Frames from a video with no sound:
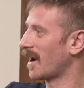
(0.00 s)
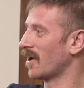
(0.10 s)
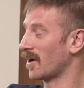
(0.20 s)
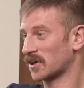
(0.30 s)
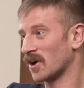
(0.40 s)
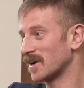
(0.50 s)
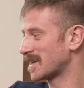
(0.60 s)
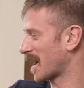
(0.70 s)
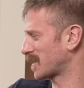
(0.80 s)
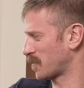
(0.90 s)
on
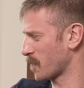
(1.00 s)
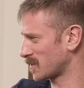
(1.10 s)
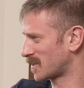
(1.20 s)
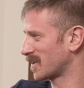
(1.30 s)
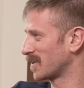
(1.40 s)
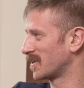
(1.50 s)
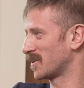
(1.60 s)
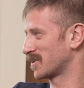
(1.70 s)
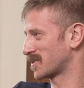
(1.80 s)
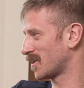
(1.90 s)
contact they're muscular,
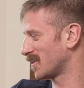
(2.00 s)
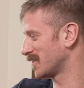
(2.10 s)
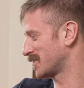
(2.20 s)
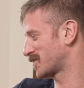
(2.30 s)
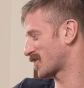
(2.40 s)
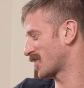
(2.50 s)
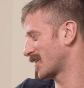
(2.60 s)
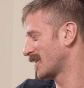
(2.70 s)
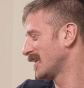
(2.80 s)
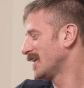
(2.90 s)
they're tall, they're
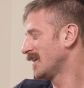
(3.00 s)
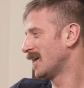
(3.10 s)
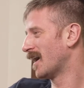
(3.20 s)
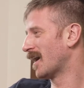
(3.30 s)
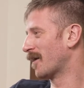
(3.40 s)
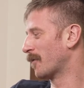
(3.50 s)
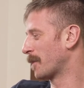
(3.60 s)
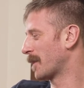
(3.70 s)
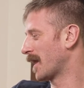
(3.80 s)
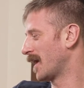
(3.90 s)
strong.
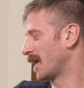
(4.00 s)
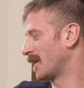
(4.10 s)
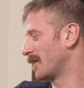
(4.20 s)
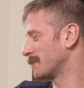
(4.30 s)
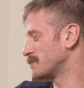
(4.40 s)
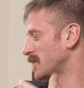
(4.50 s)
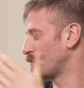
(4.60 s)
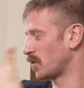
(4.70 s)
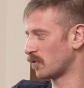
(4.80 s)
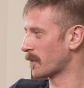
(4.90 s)
And
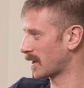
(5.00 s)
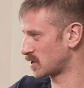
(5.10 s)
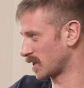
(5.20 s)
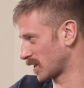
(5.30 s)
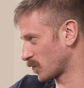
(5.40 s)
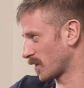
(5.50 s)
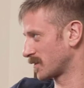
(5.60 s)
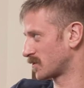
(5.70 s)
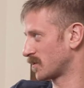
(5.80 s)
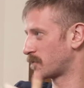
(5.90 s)
you were mentioning as well
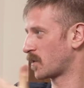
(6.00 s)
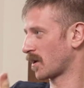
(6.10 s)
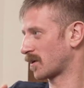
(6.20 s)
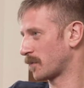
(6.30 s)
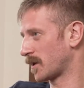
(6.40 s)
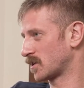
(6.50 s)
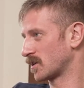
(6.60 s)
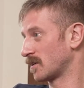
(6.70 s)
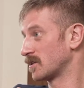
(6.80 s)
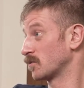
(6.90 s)
this sort of
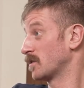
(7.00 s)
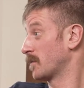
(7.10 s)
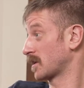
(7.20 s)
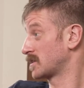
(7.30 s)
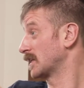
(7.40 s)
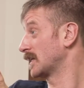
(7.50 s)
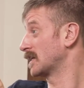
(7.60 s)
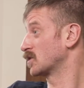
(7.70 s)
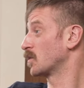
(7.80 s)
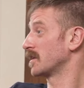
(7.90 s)
preoccupation amongst the
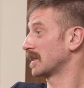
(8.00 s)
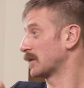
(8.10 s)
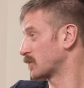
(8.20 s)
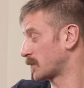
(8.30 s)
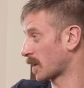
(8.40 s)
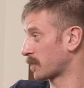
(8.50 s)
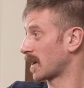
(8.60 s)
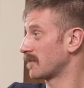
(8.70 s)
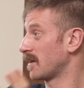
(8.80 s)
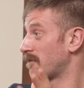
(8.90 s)
elite as well. The elite was becoming
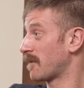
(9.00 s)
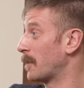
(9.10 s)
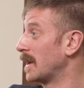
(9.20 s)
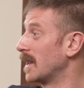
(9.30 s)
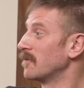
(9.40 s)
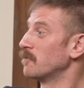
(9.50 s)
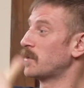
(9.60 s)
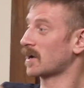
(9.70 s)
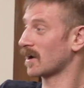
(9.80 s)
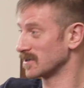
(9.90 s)
kind of effeminate
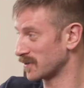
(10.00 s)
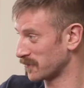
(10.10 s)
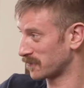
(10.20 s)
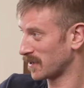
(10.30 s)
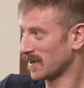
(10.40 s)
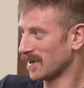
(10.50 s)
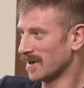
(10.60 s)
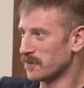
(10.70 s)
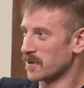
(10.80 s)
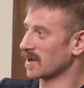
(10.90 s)
because of
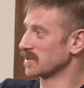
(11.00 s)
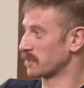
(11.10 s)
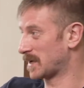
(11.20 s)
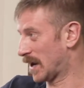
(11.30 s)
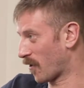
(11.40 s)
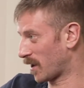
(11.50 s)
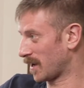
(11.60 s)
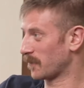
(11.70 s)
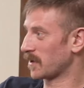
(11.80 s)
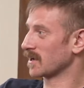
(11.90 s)

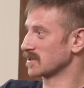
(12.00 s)
modernity and because